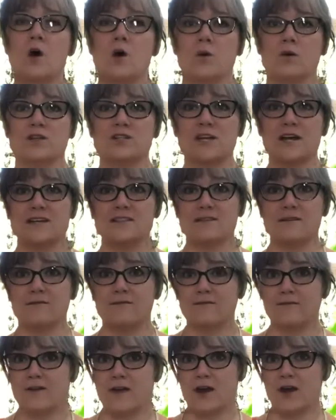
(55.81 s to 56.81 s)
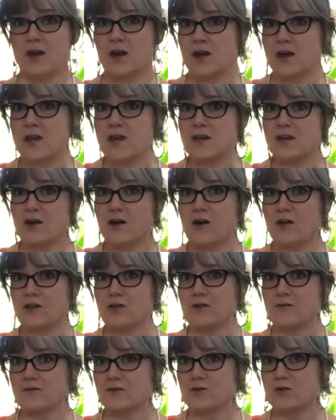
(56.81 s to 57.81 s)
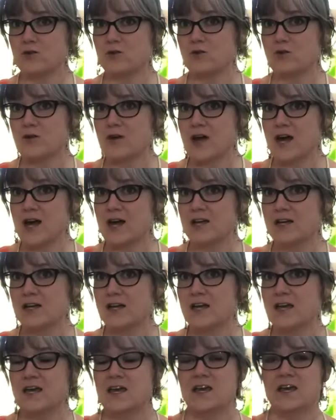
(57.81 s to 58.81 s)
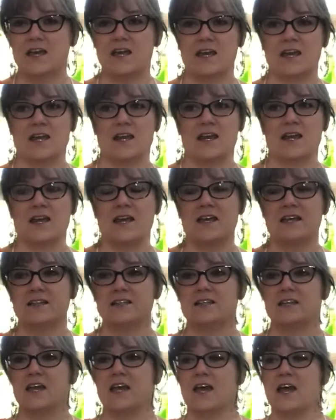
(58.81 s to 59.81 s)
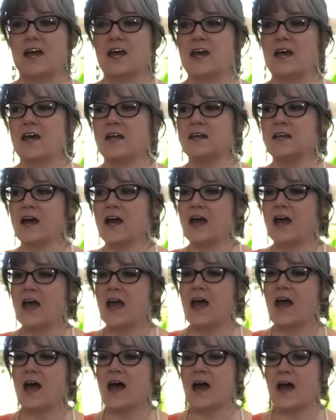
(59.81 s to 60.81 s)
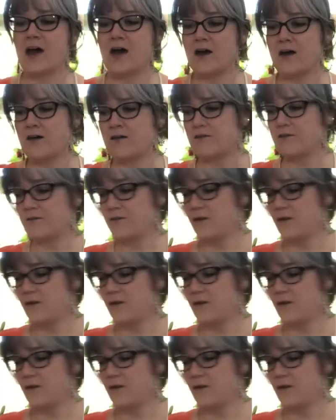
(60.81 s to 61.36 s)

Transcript: which has a very colorful rug in it. And I have